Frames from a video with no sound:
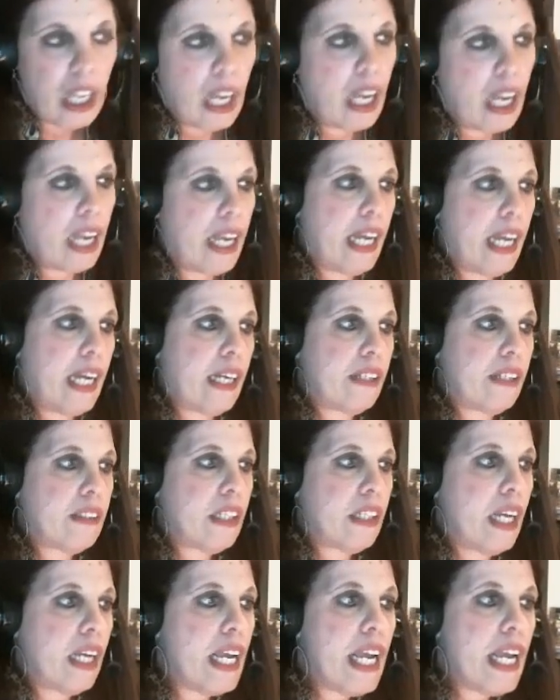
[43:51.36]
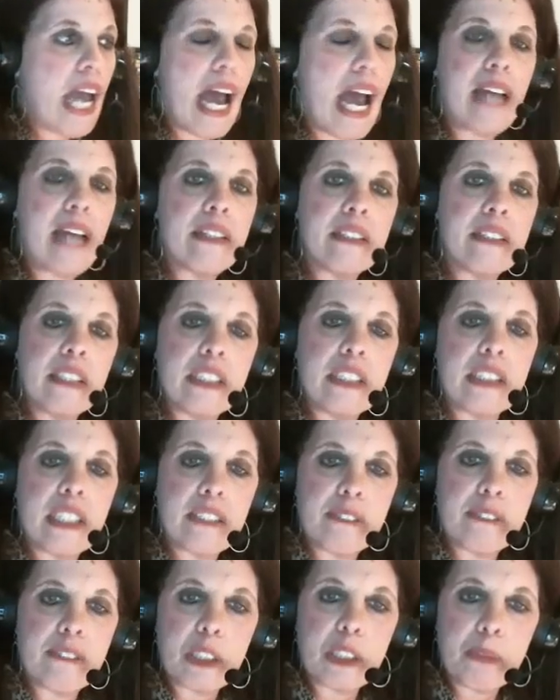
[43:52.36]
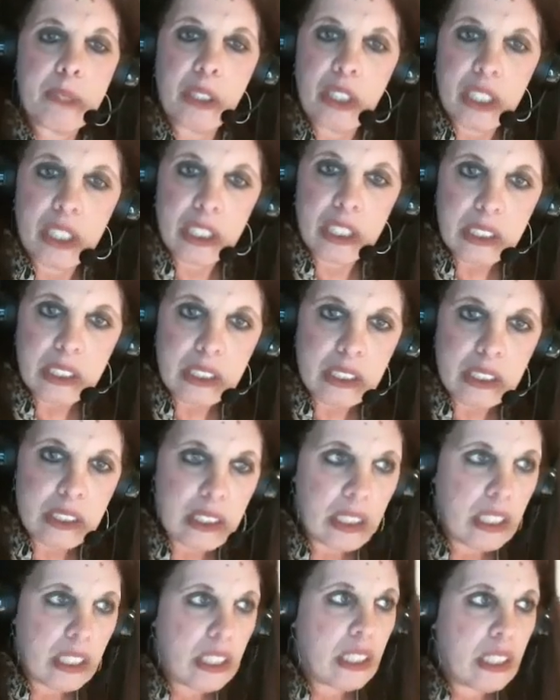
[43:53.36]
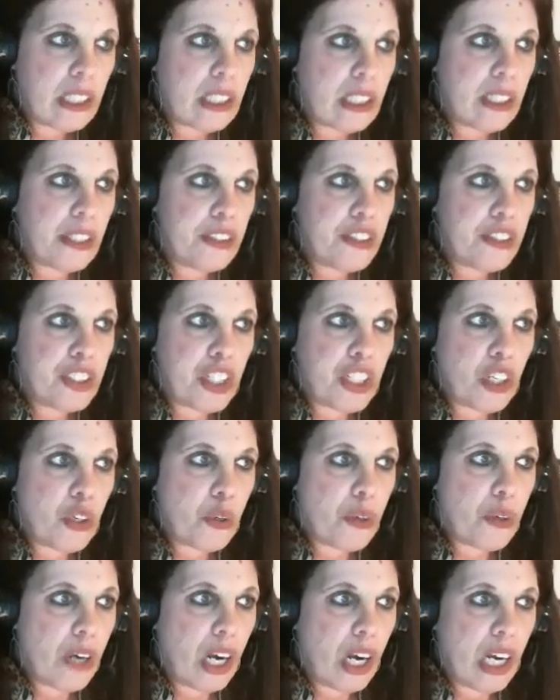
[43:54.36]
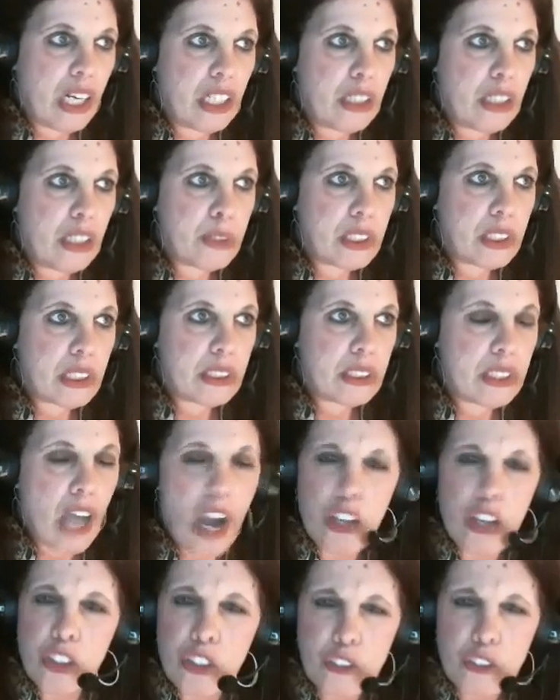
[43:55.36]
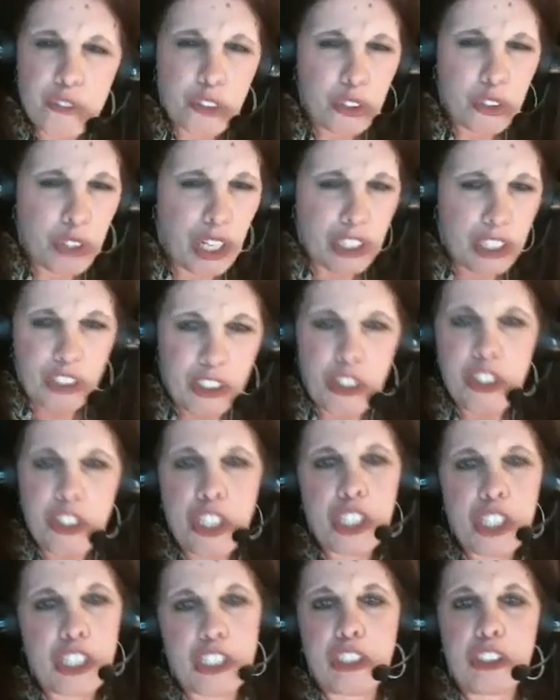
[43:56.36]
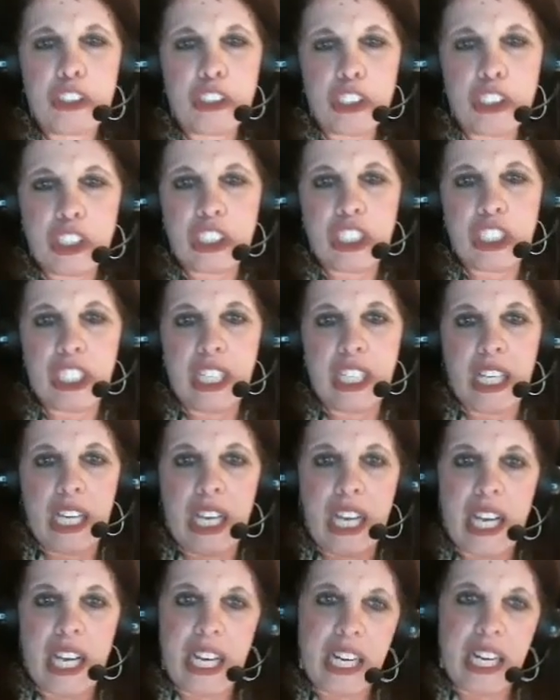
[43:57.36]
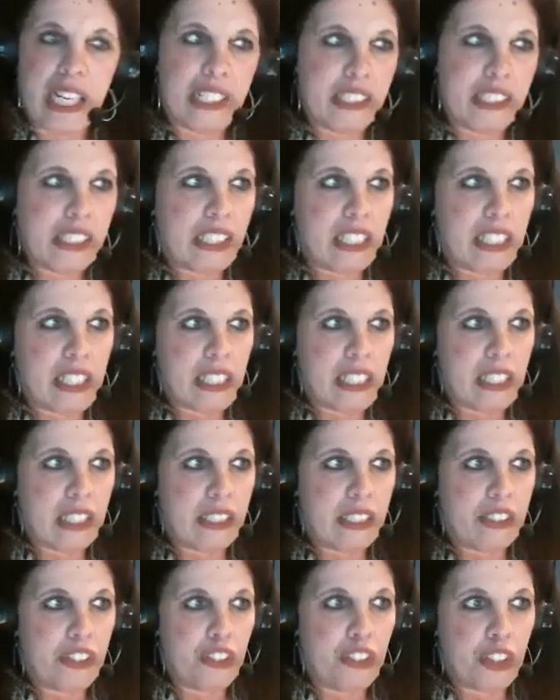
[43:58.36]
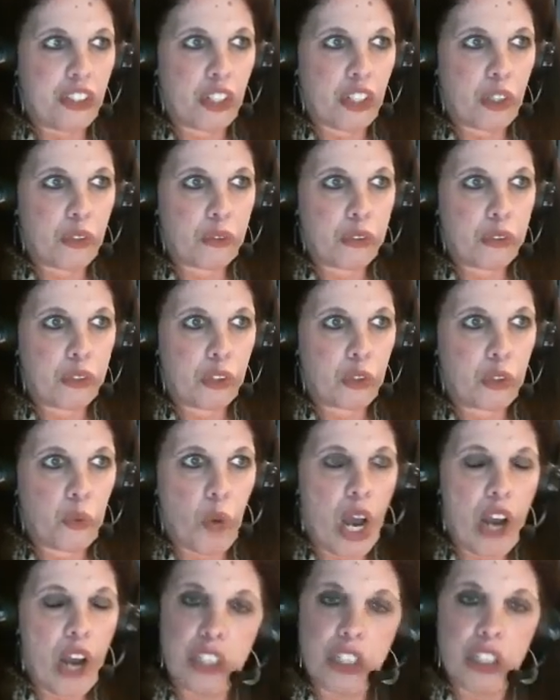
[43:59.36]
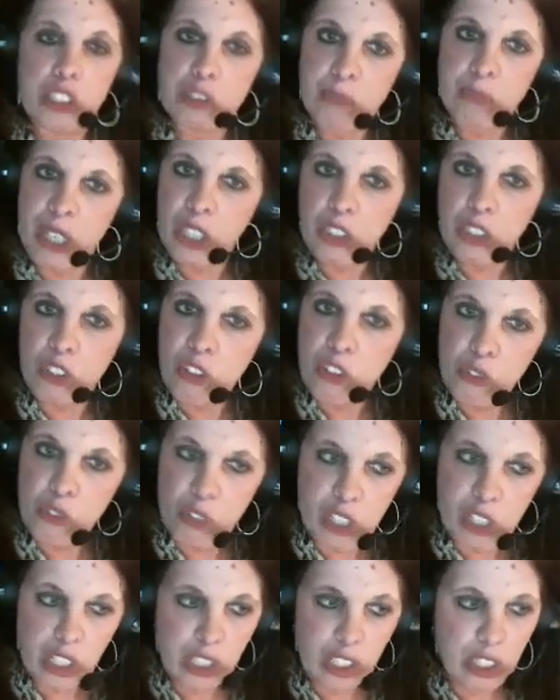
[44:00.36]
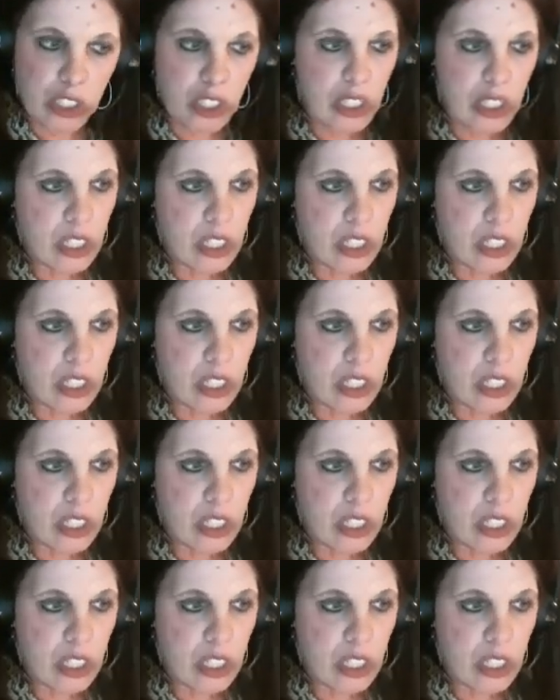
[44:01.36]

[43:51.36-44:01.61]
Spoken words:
and he had a near-death experience. He was a doctor for like 30 years, and throughout his medical career,